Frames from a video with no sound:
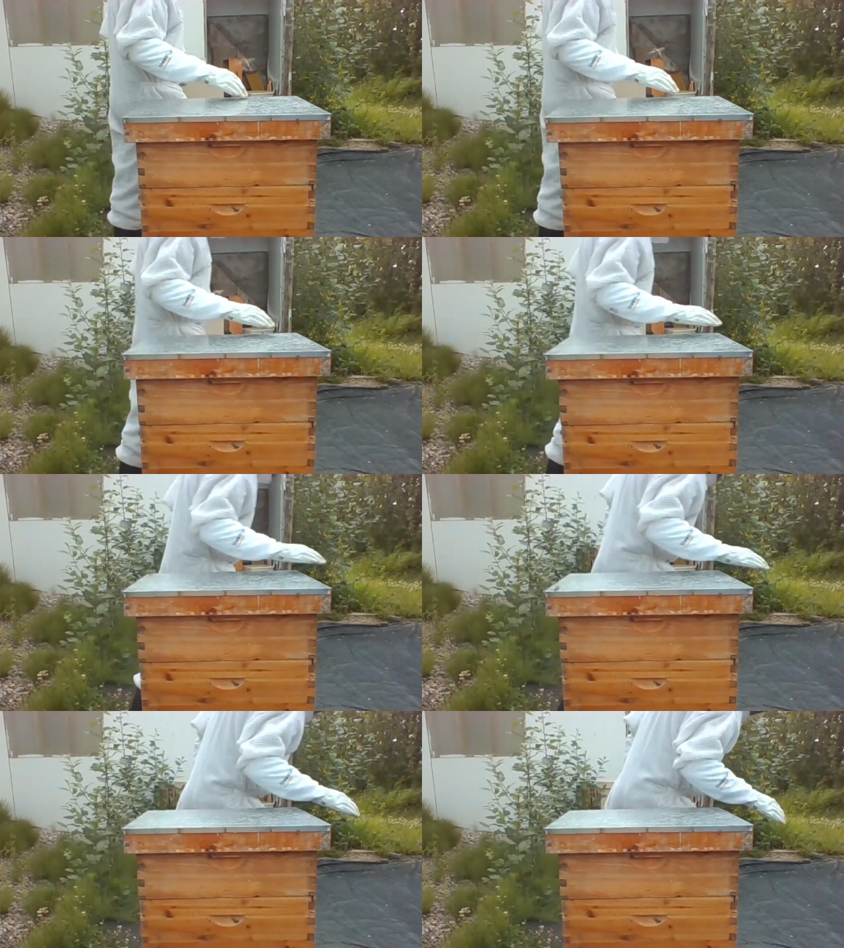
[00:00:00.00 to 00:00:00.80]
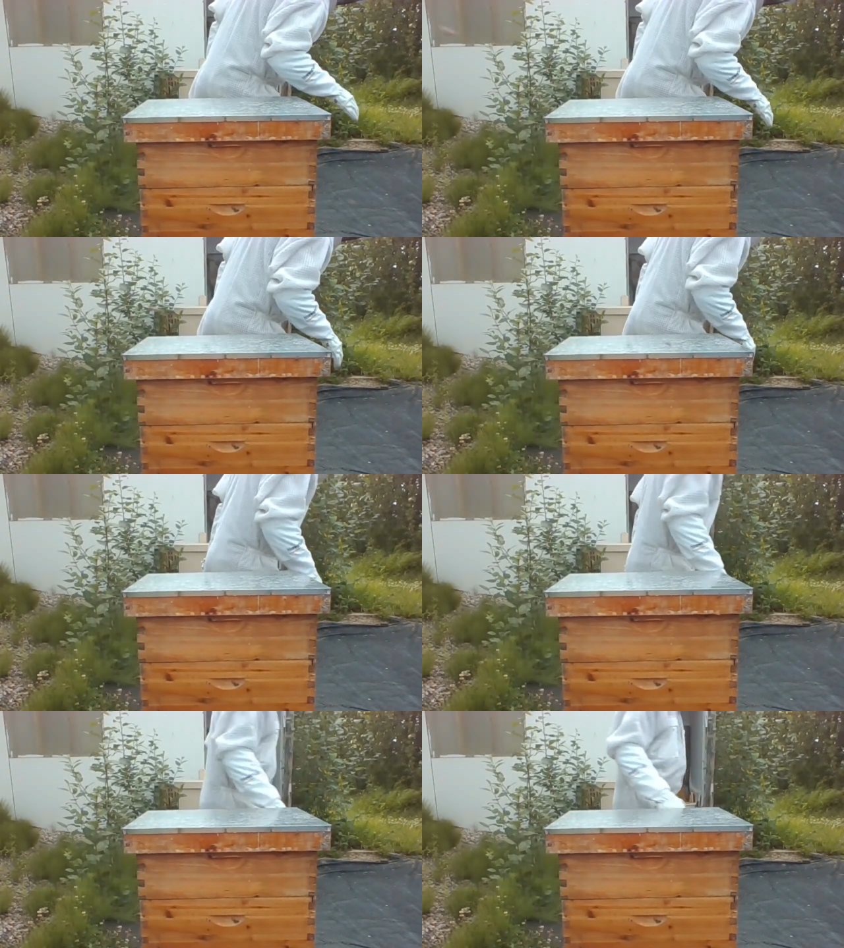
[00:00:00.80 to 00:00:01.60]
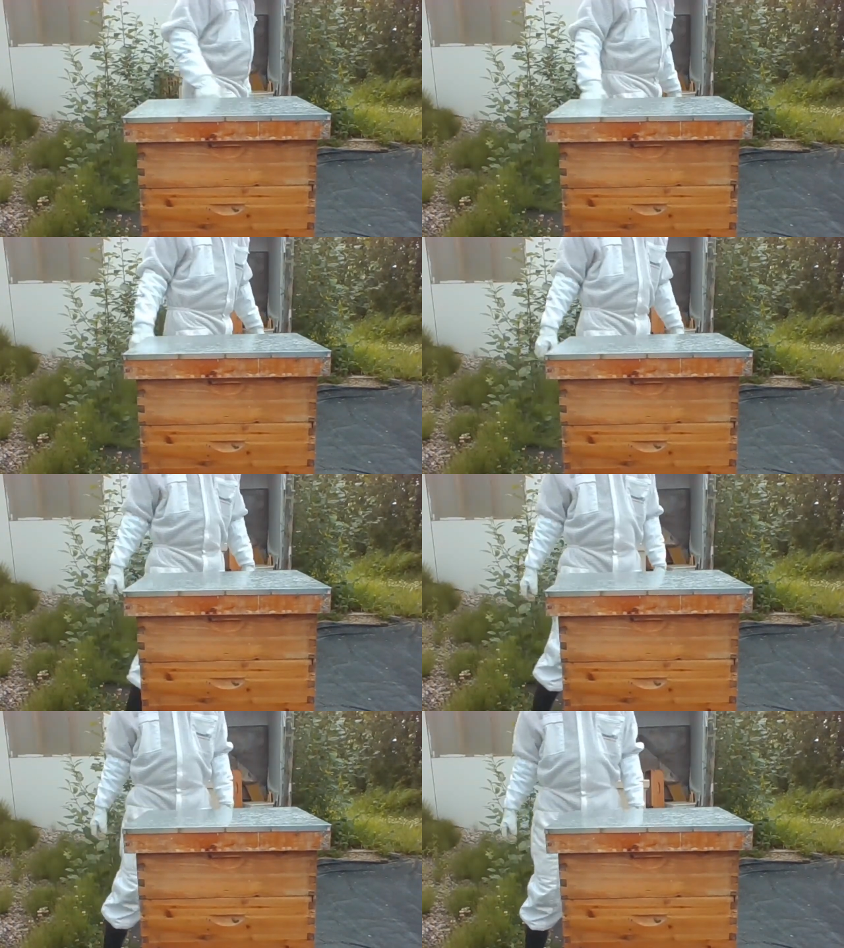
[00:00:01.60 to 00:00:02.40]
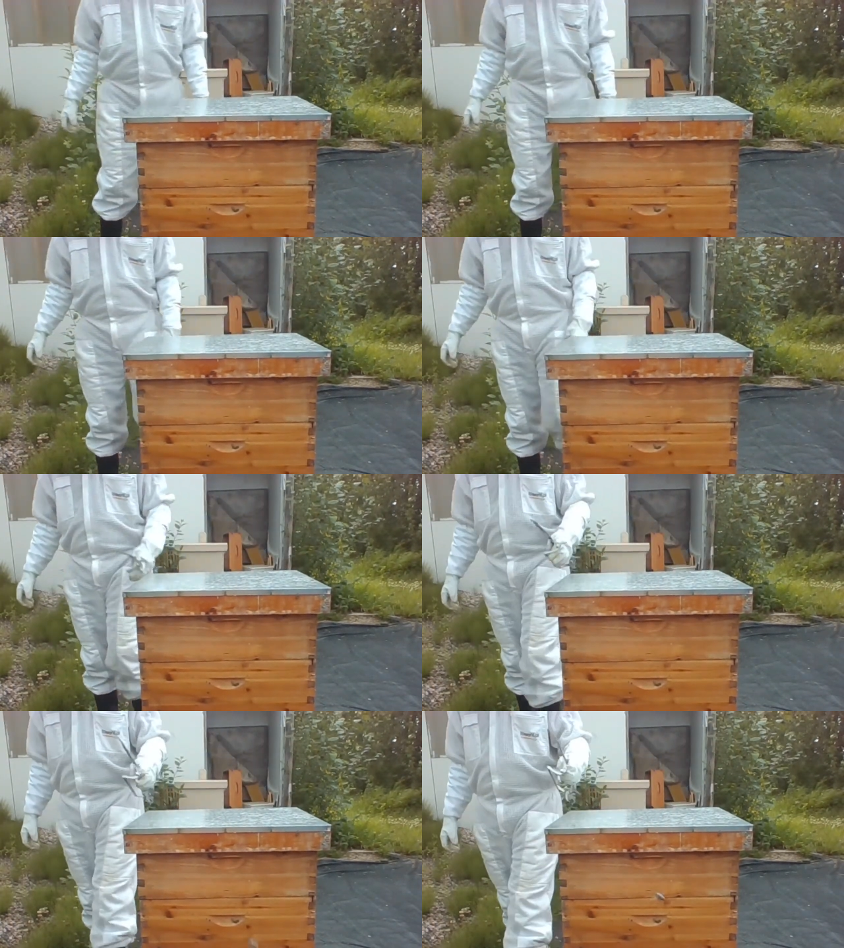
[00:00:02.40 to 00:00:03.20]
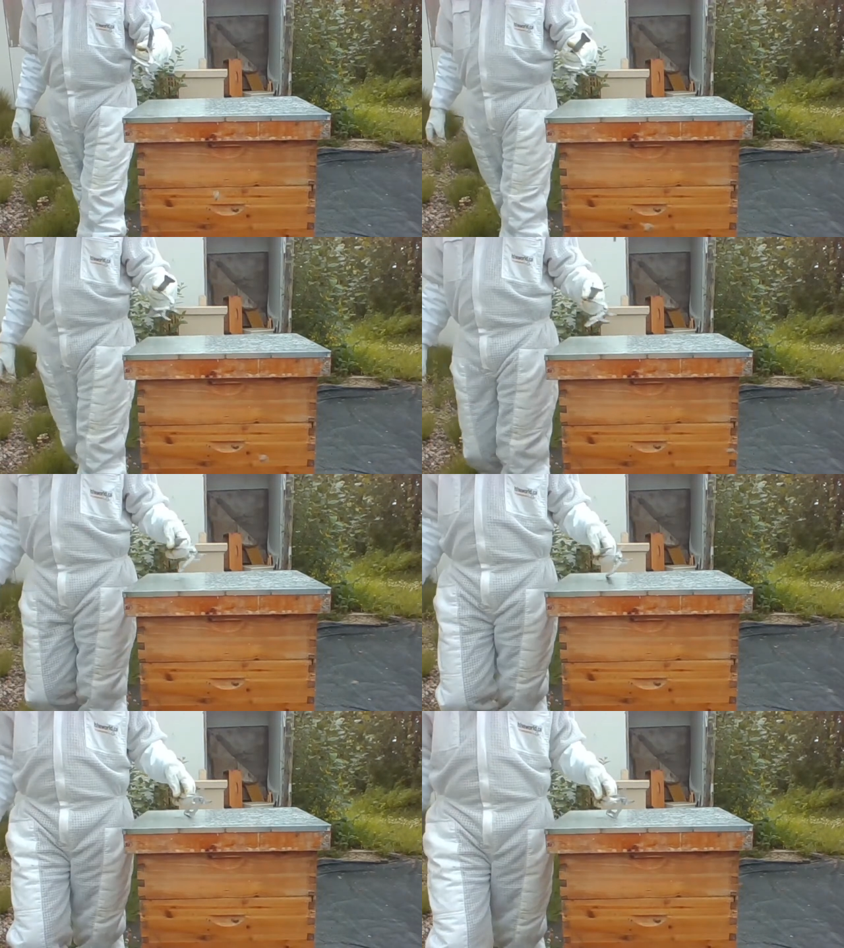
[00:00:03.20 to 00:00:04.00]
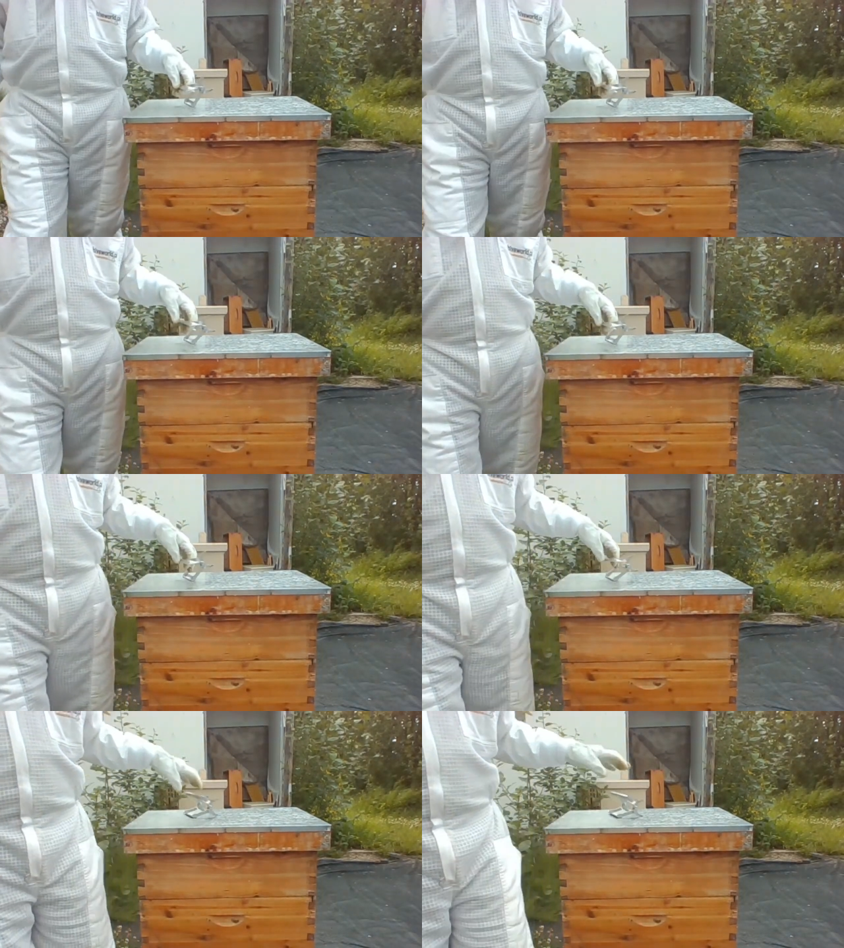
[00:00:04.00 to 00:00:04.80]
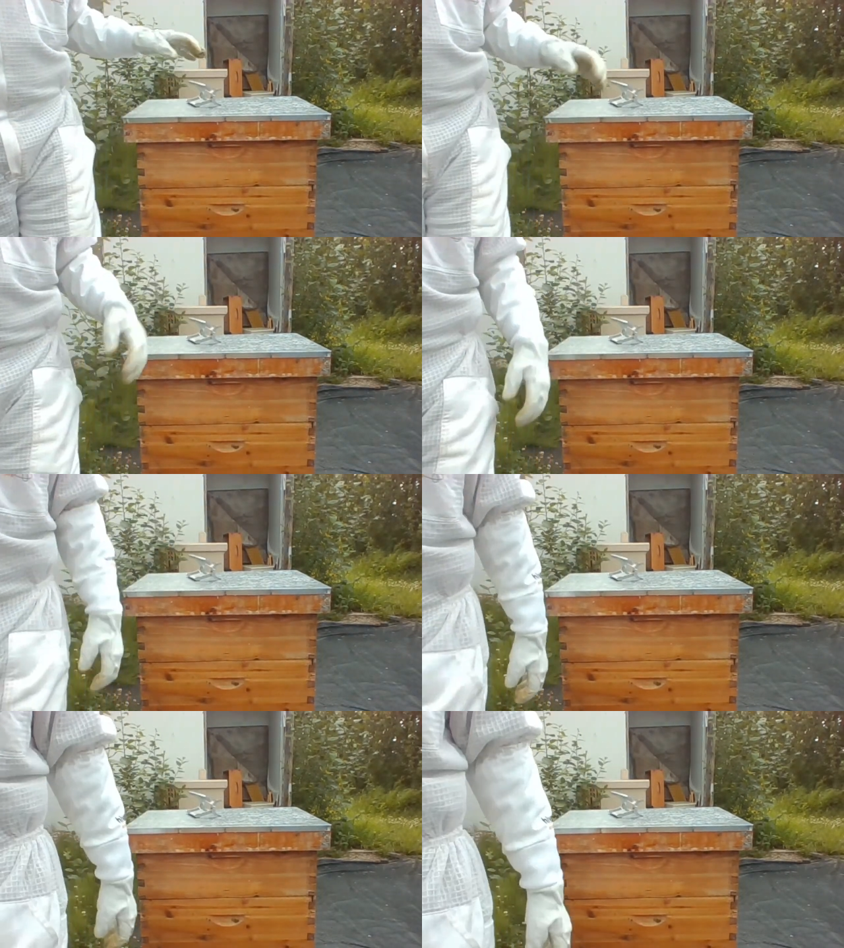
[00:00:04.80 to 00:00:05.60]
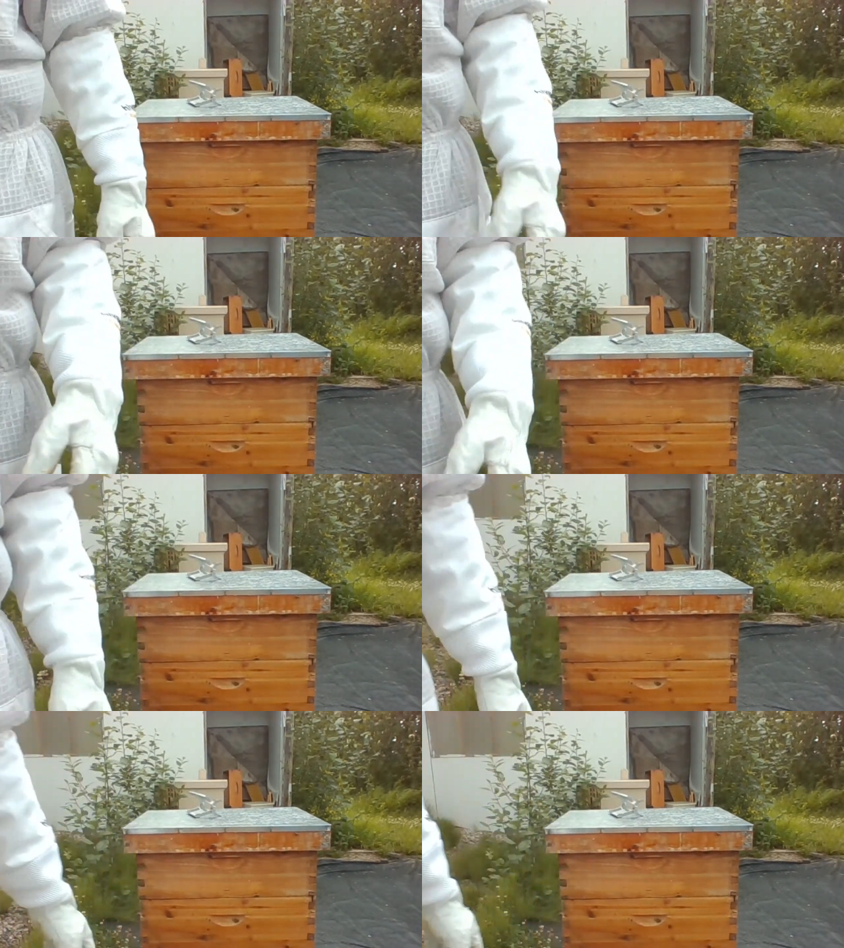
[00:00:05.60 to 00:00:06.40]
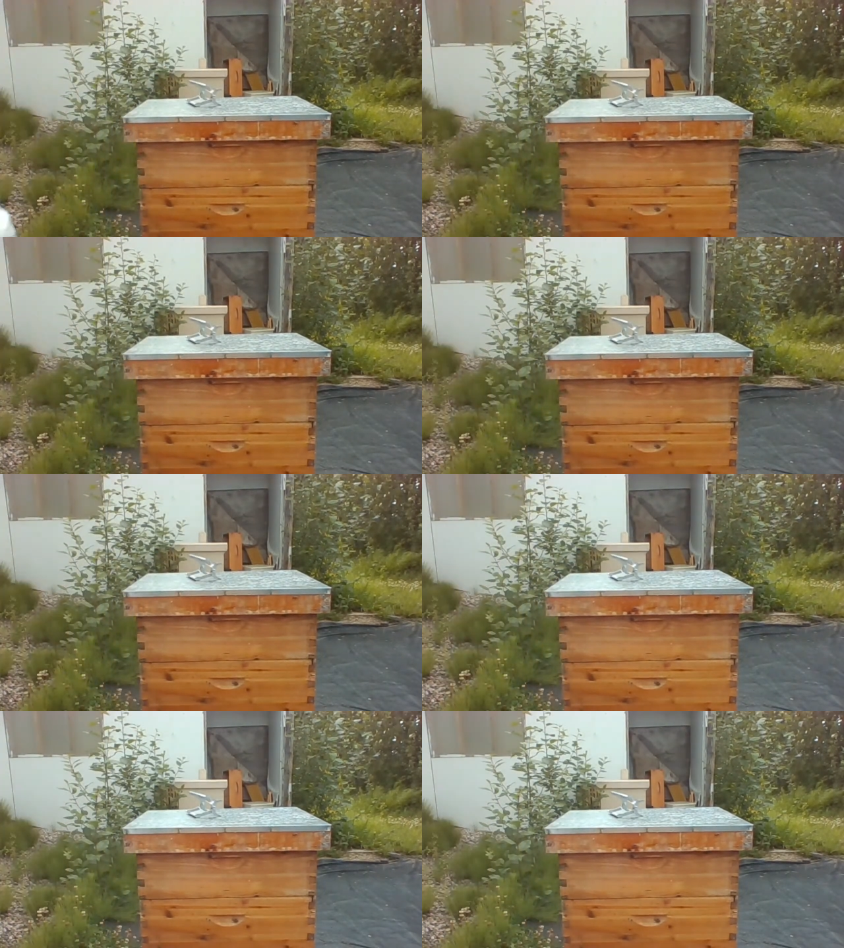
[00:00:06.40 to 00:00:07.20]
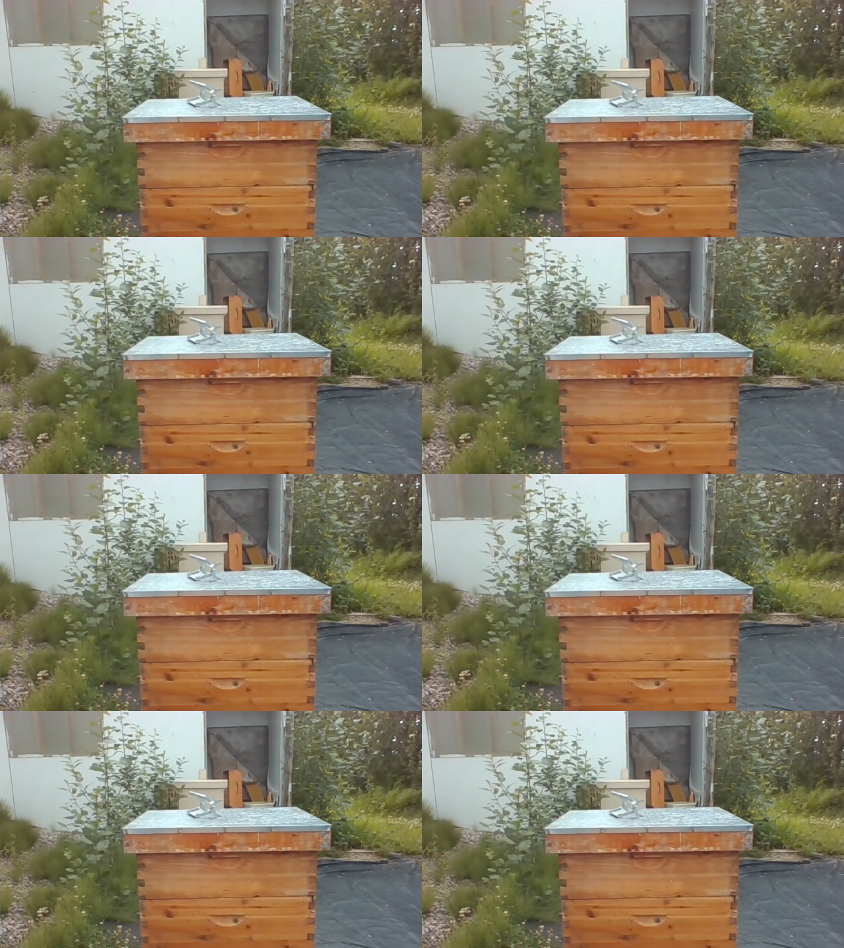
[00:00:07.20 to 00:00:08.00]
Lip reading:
No face is visible, so there are no lips to read.